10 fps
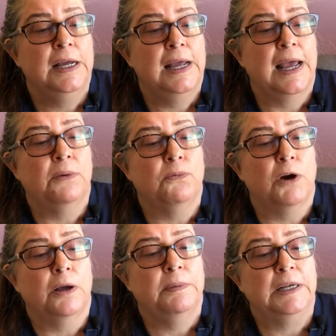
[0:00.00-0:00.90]
and
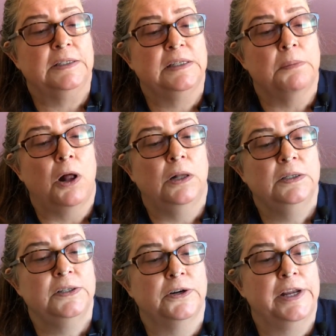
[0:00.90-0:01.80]
rub in small
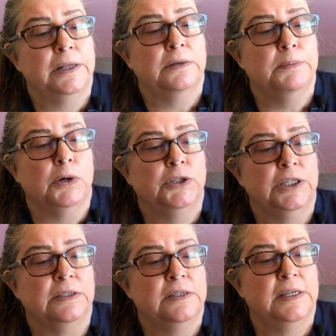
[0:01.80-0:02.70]
circular
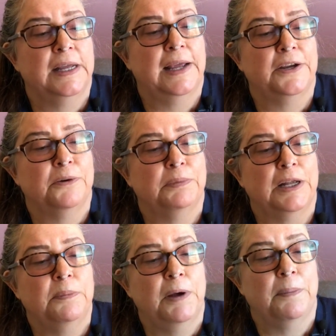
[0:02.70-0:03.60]
motions to get your
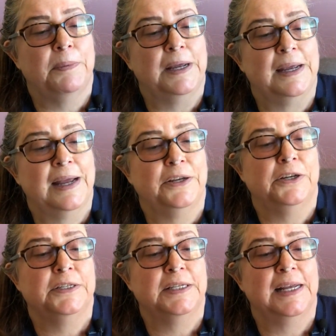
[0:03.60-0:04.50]
blood pumping and your
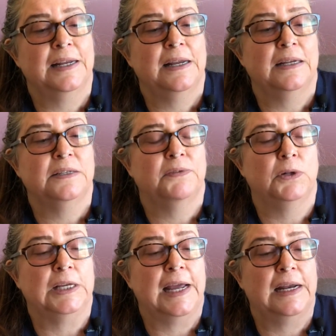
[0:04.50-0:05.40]
skin
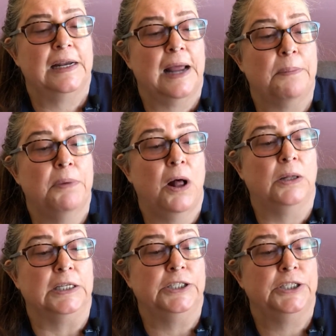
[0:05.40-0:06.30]
exfoliated and
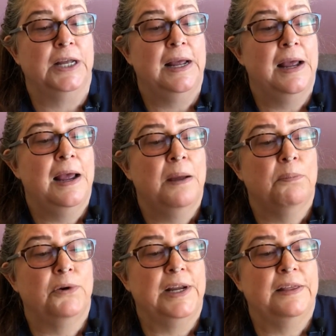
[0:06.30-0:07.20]
polished.
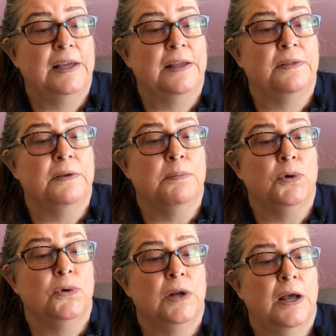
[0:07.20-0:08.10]
Breathe in the
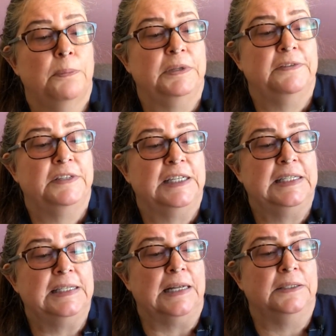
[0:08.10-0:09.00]
mood uplifting
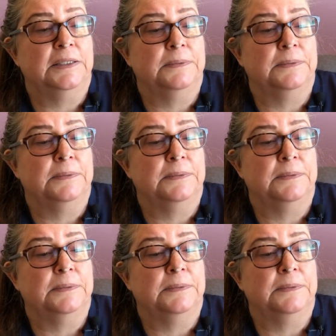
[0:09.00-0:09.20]
scent.